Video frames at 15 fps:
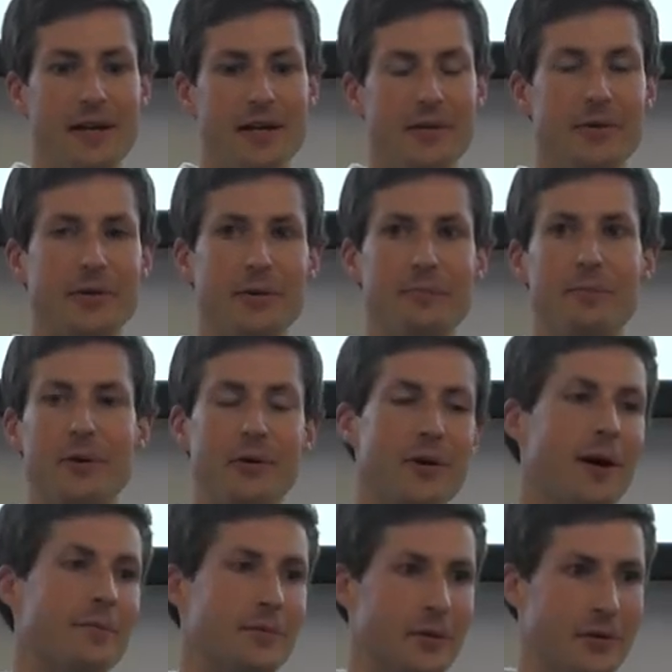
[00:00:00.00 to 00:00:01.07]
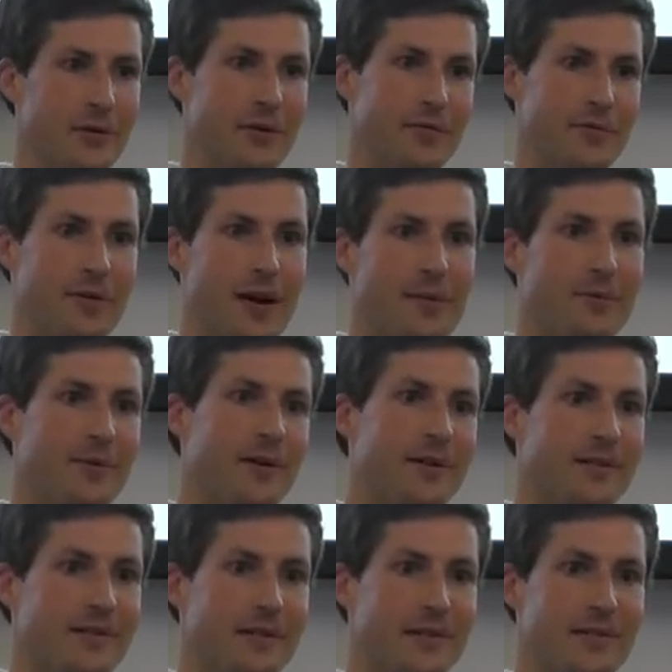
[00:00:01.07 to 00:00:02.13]
you can boot up 2 different
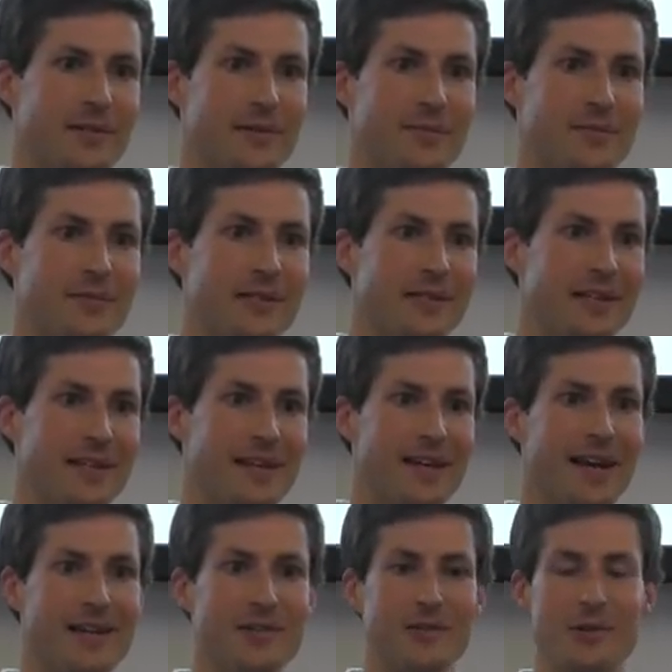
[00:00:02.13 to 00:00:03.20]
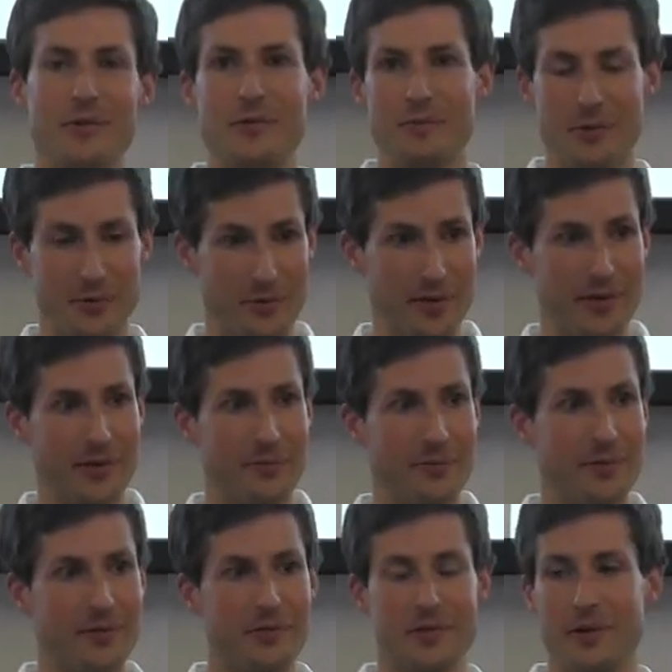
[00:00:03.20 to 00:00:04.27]
operating systems and choose between them
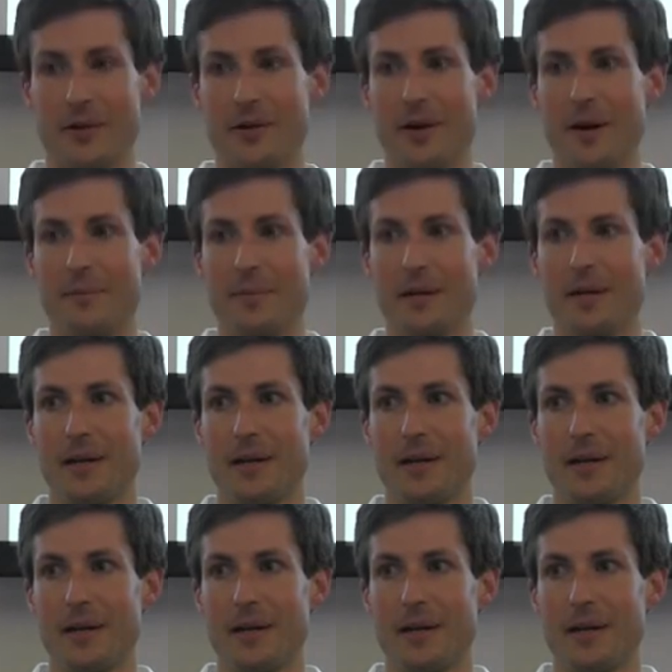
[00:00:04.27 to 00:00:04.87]
when you start up.